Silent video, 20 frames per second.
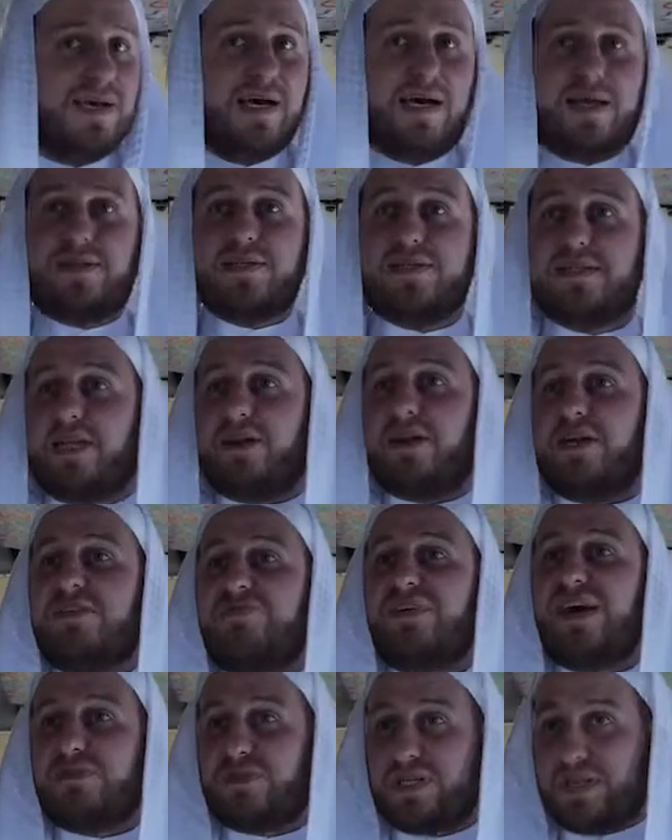And this letter is
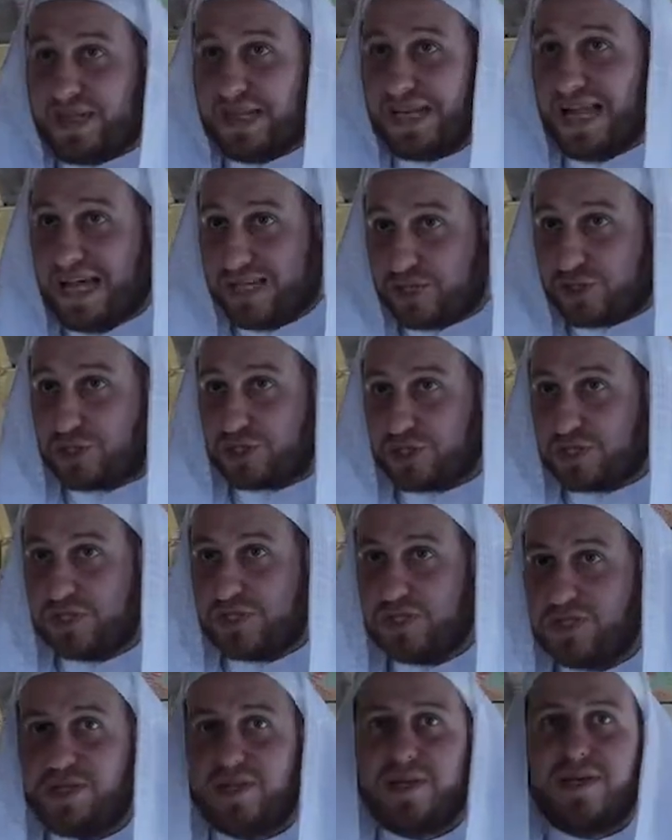found in the Nahj
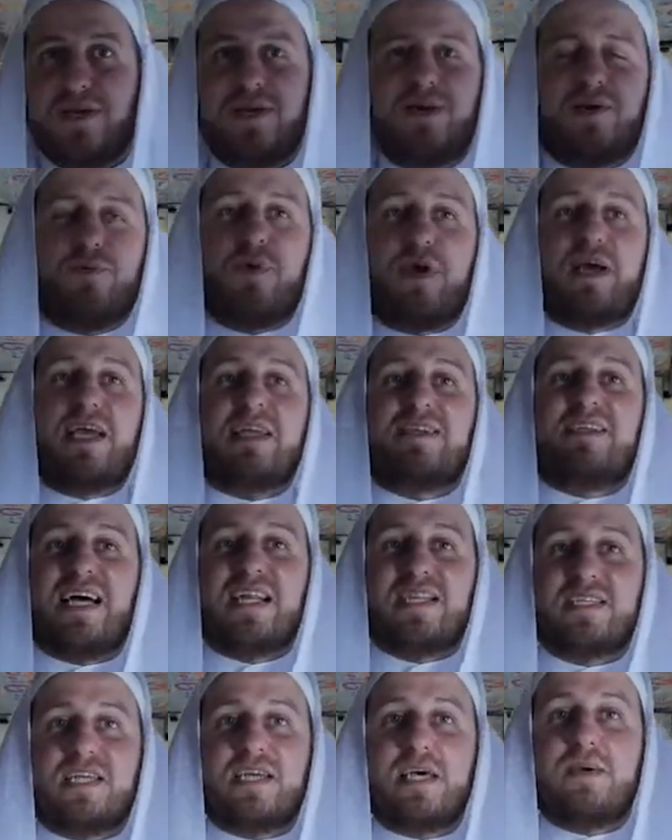where he
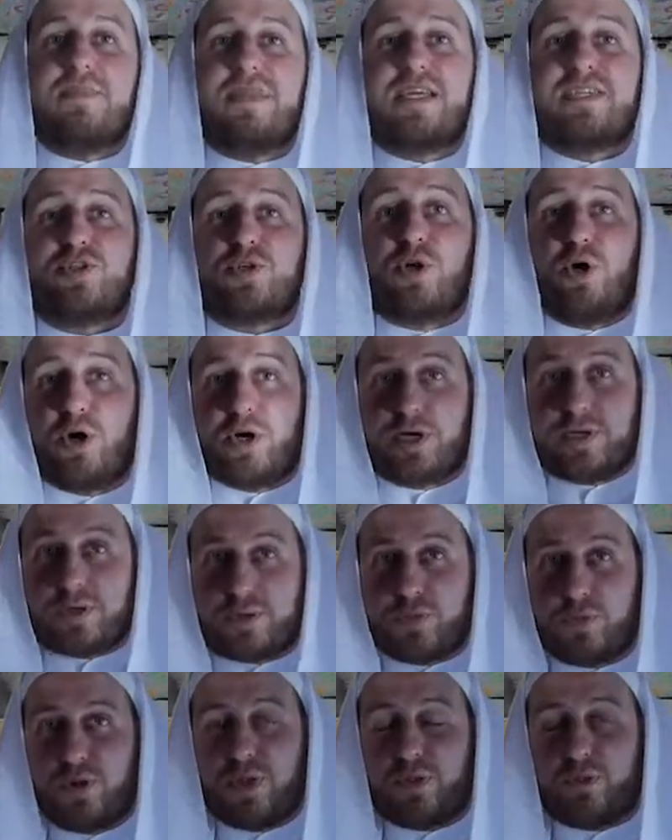tells him the sword
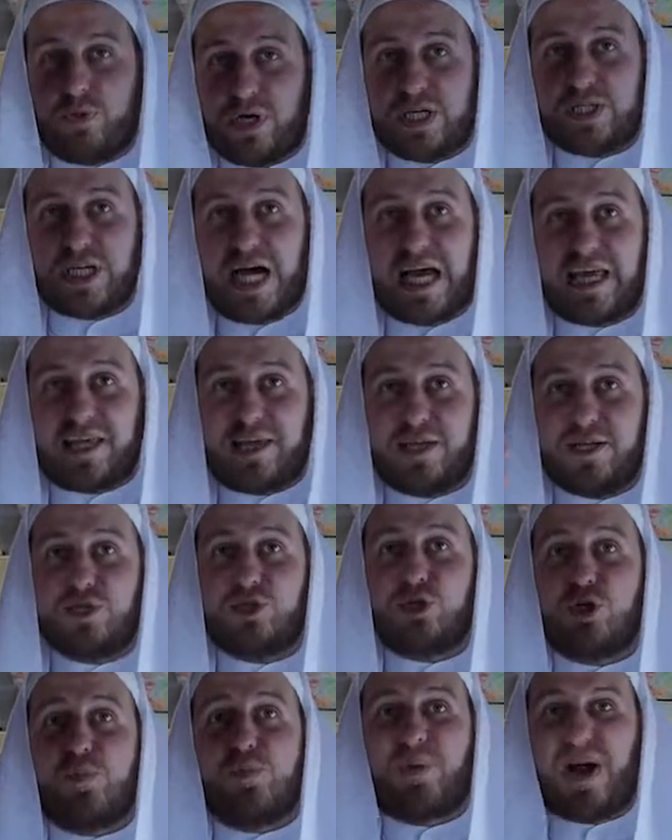with which I killed
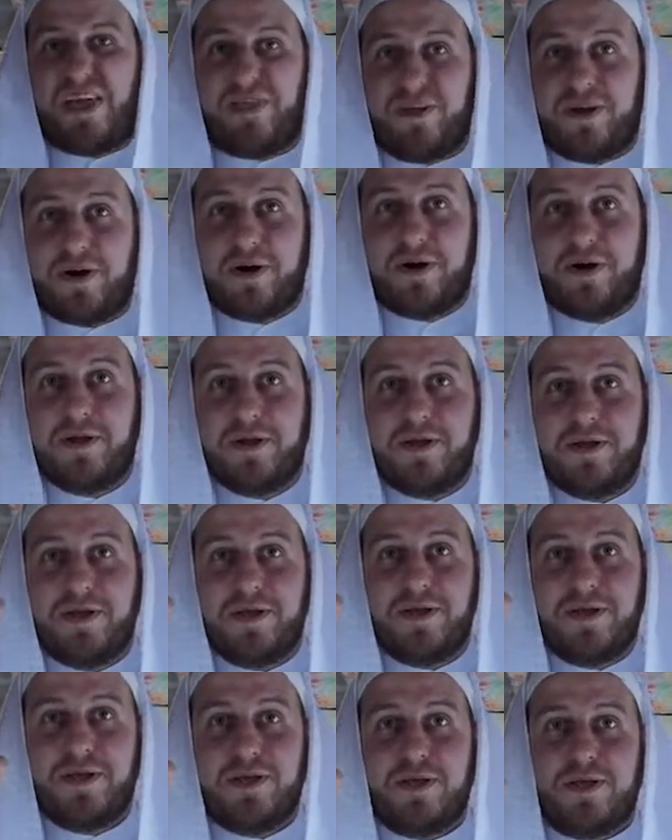your brother,
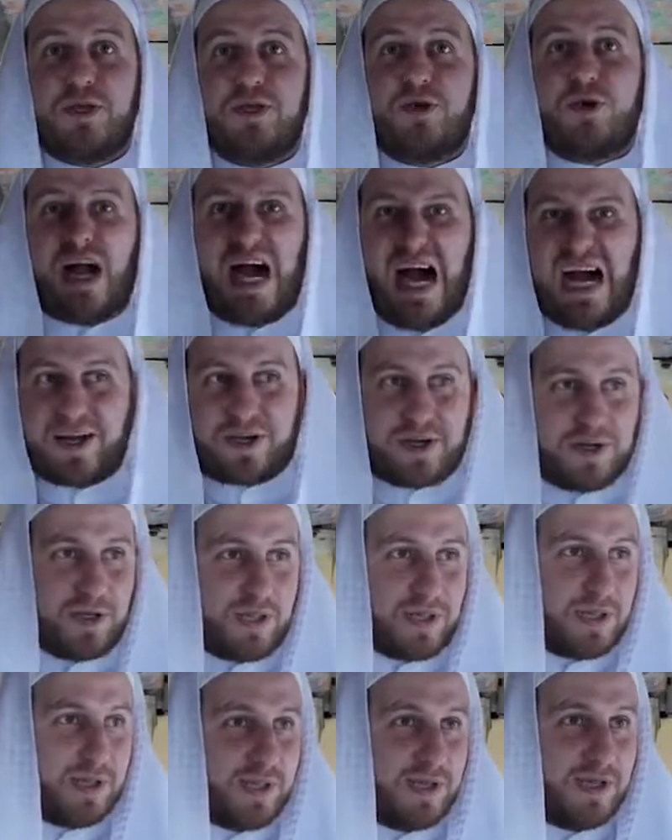your
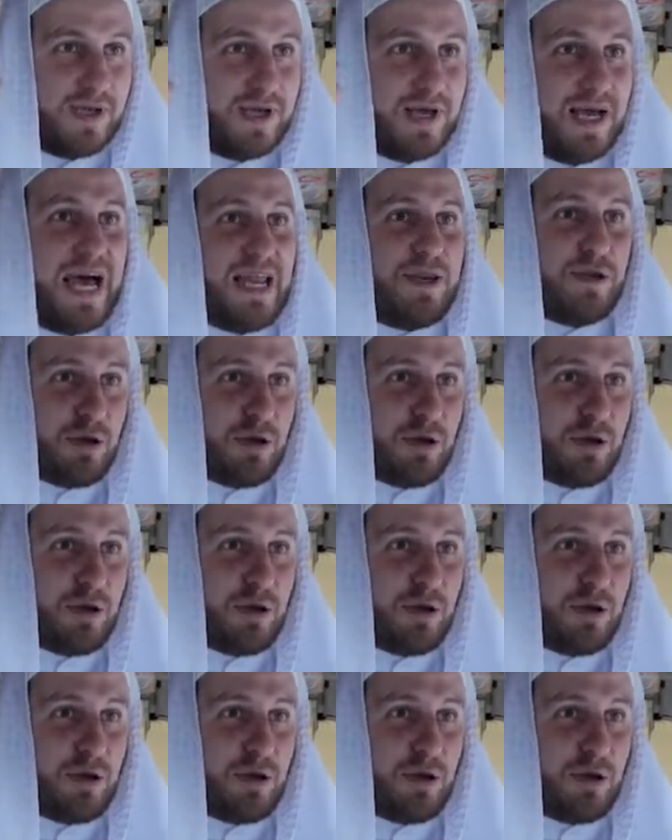uncle, and